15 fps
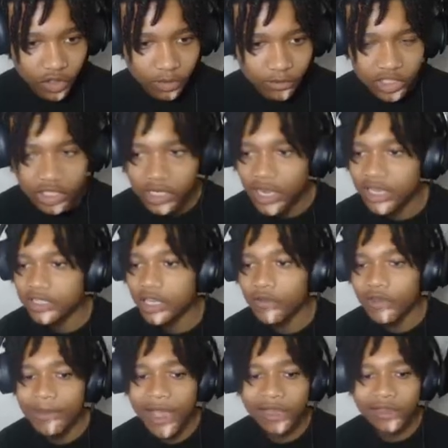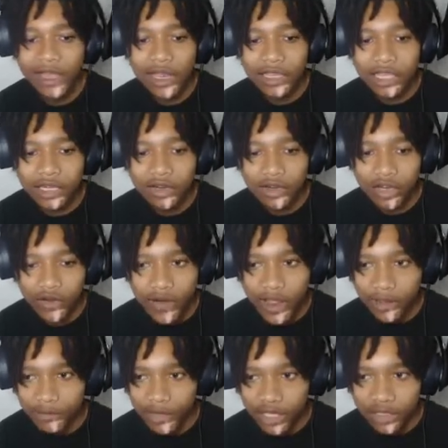But you know what I'm saying? We back locked in on the
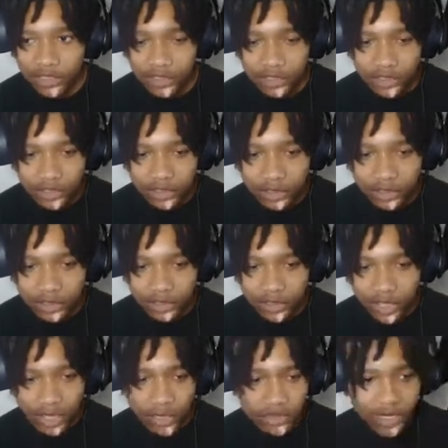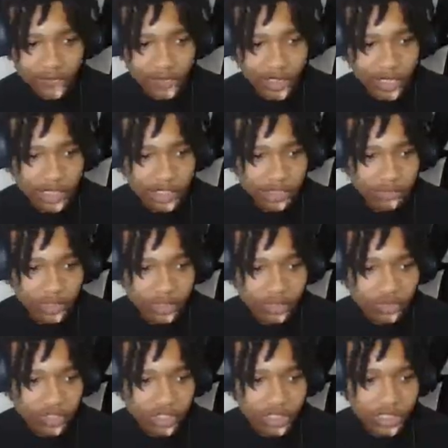grind, bruh. I'll never let That's some
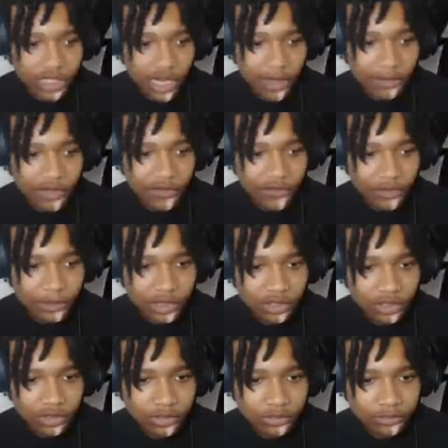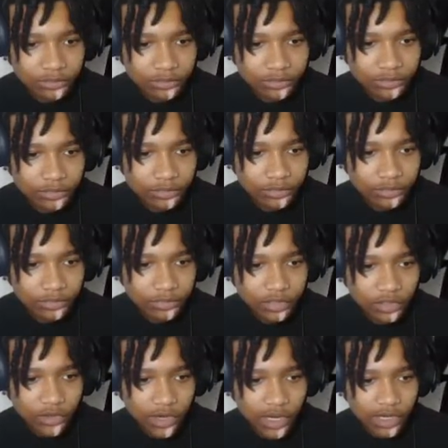Gucci stop me from um
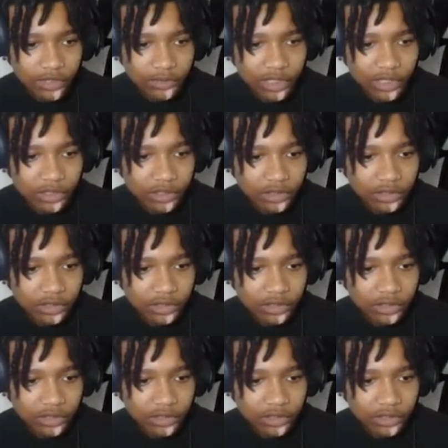grinding, bruh.